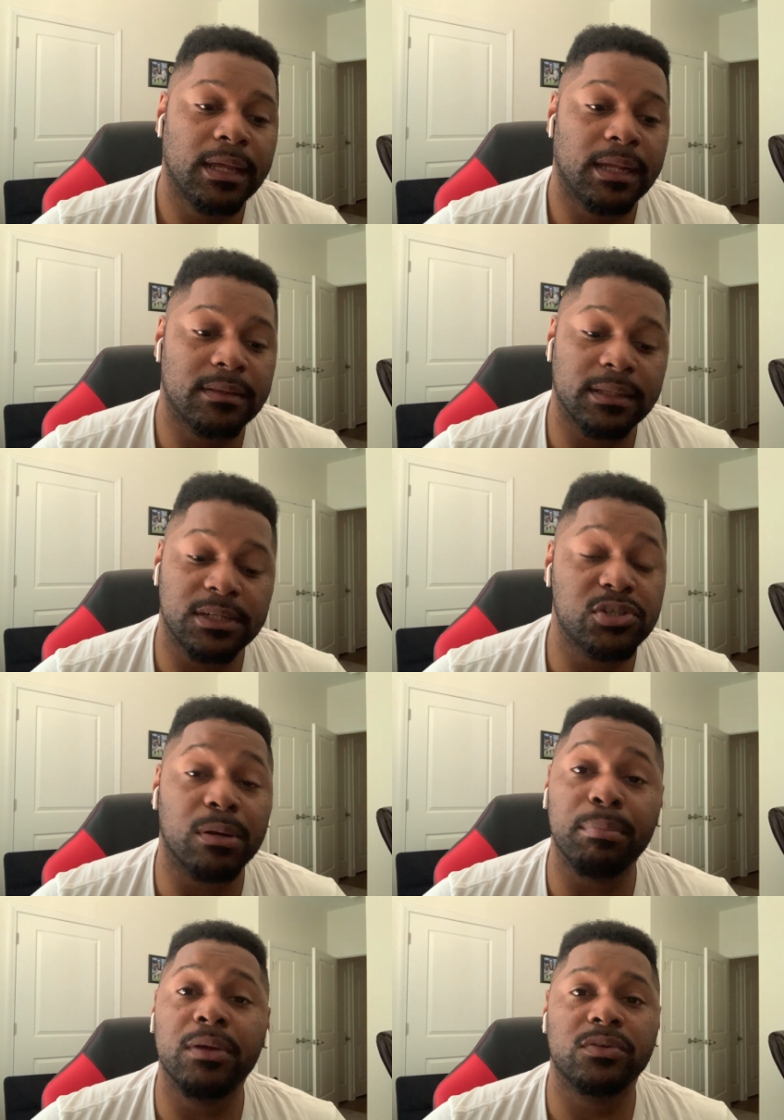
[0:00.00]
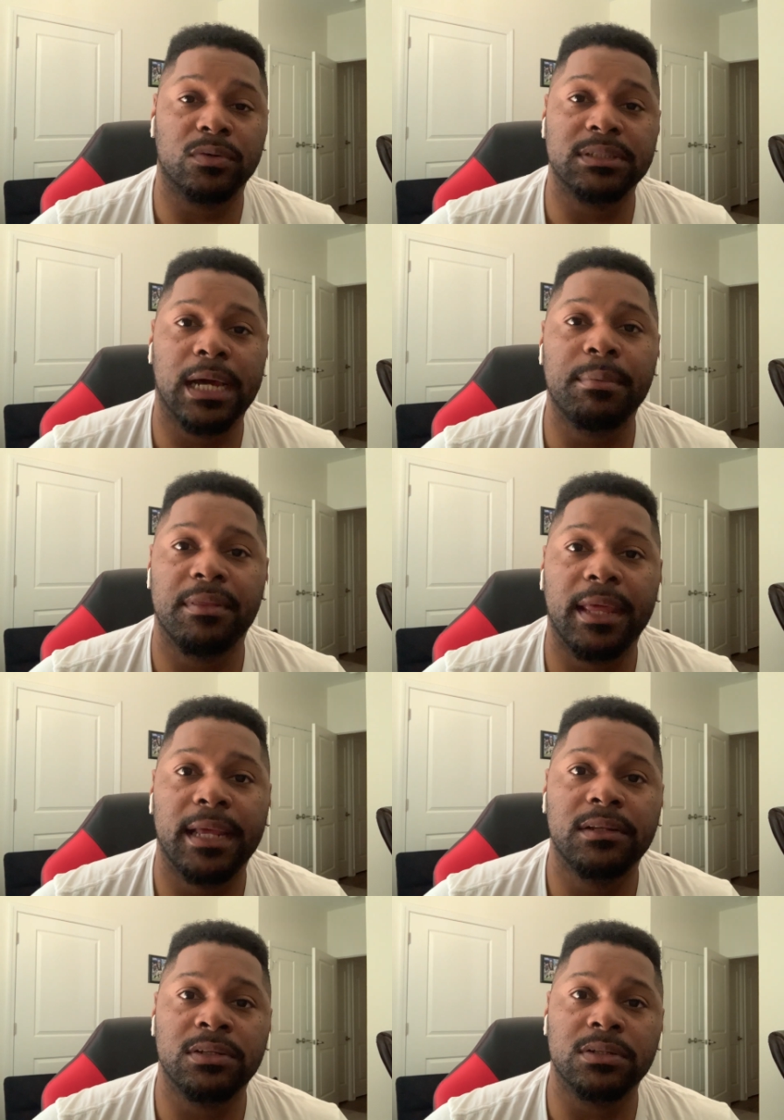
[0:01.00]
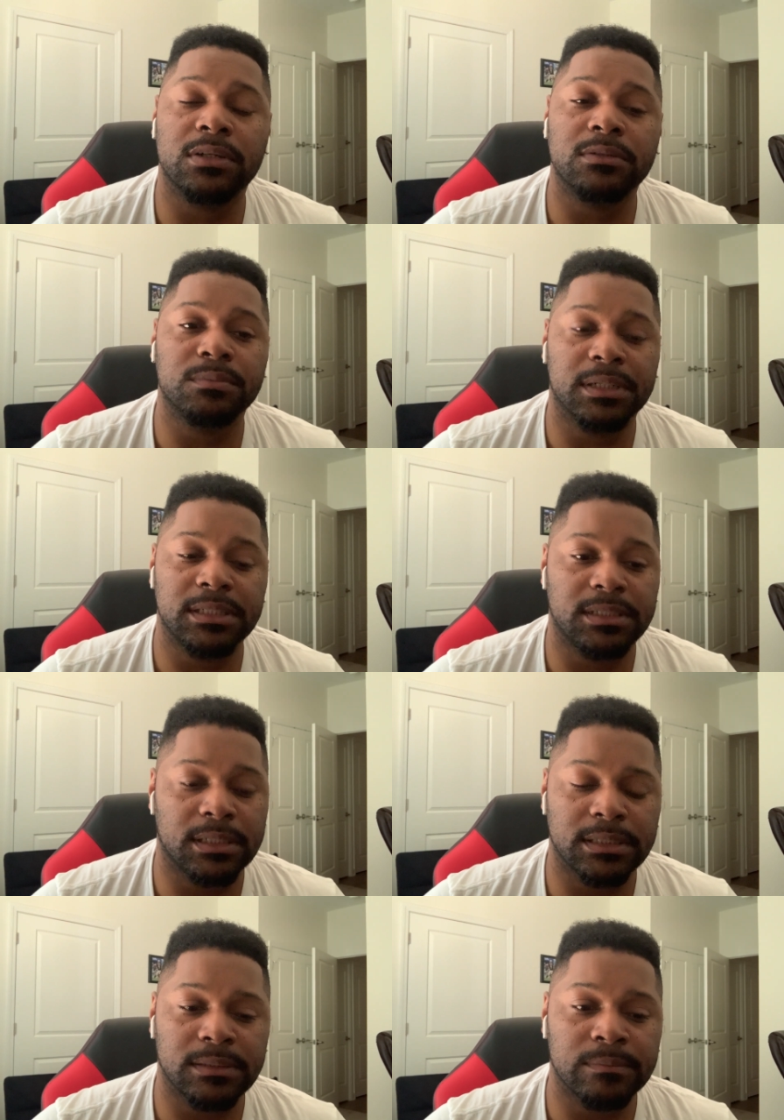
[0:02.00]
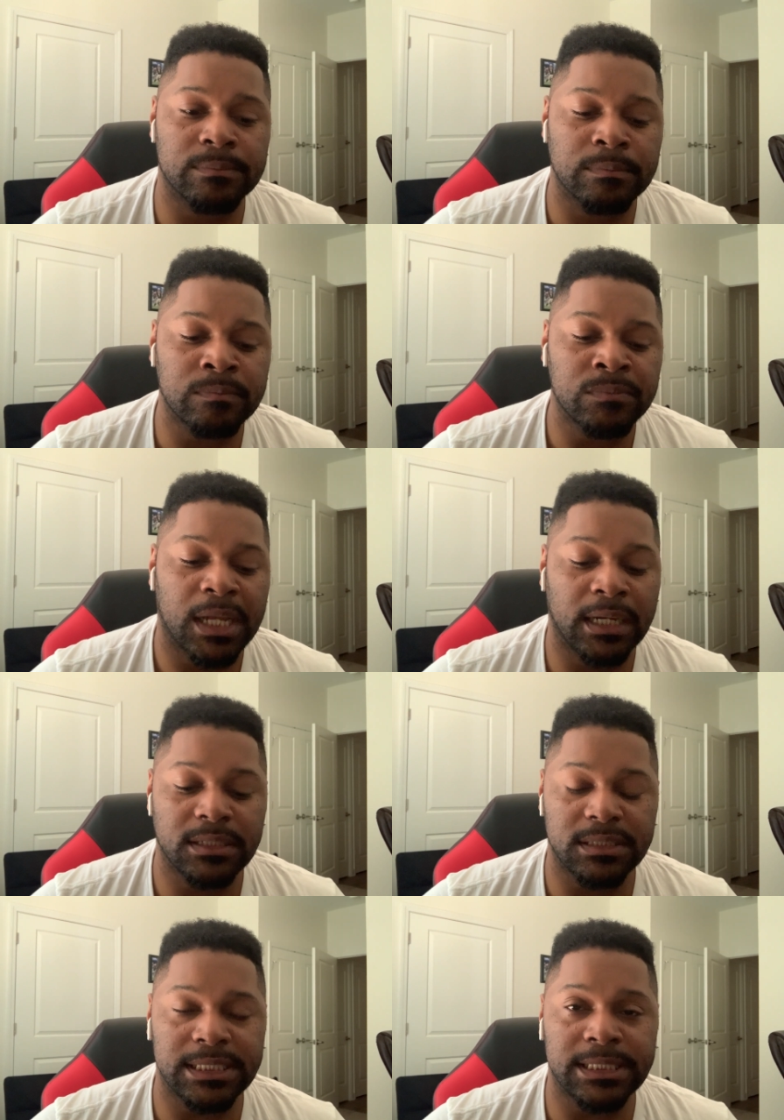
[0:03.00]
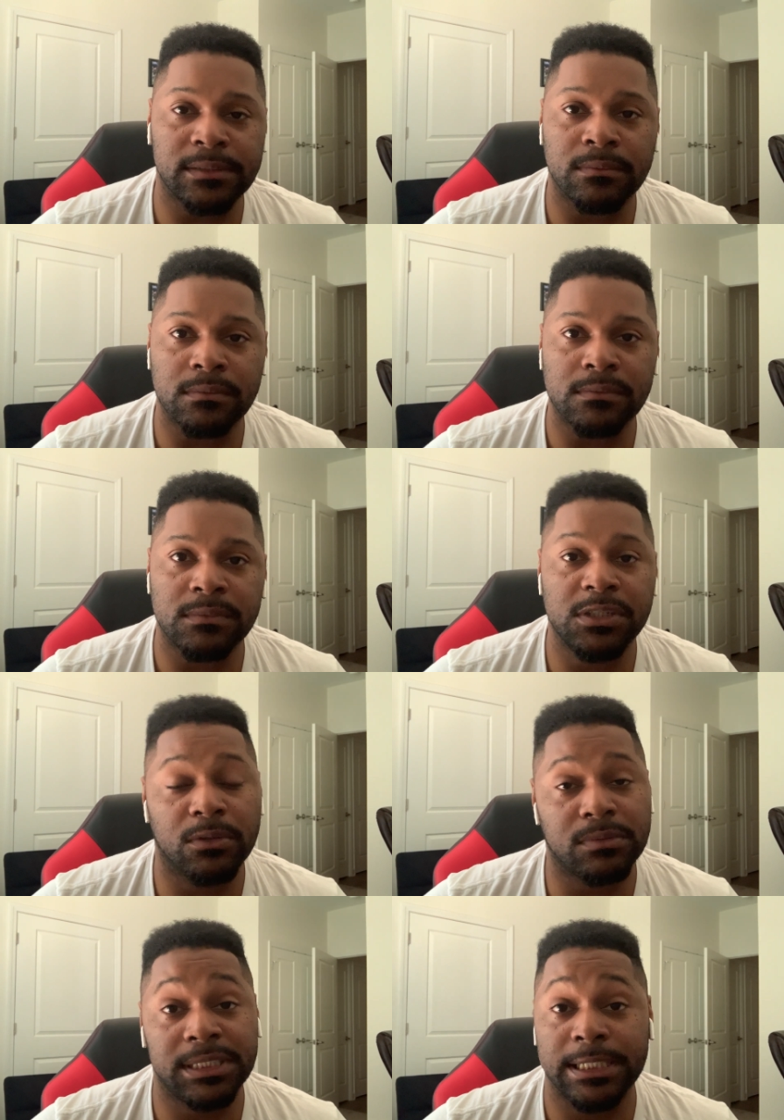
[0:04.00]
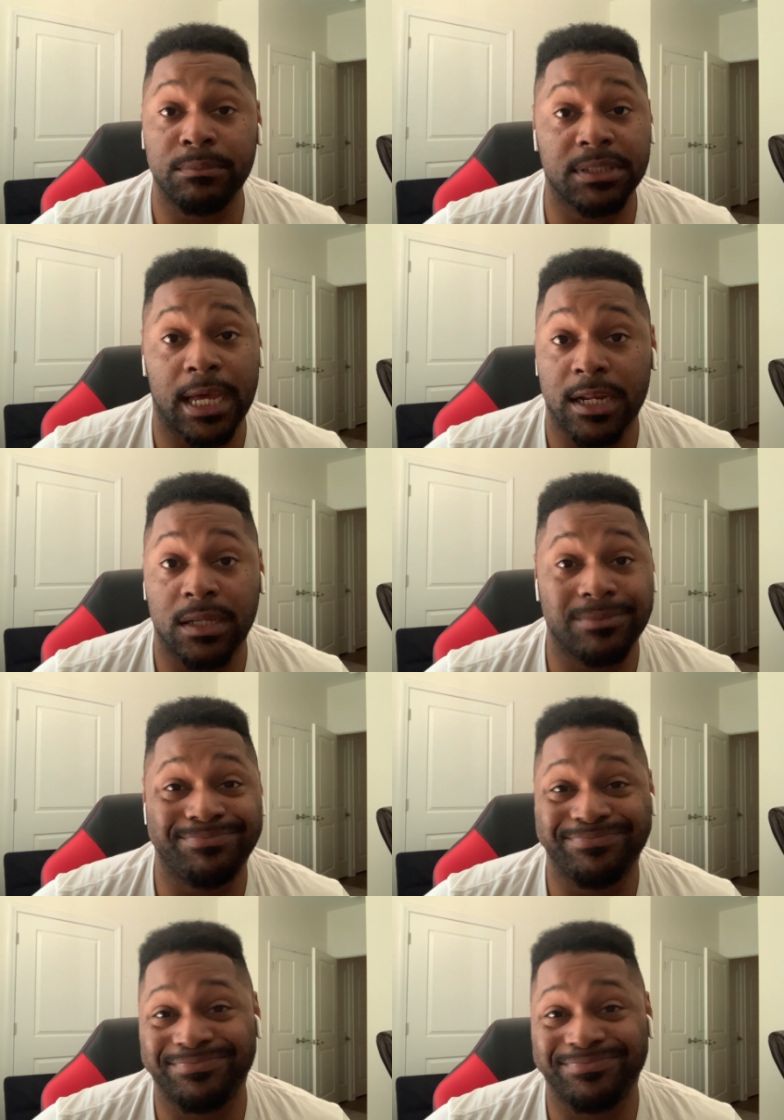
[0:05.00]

I think they should have built on top of that, you know, but um, I understand, you know, teams got to,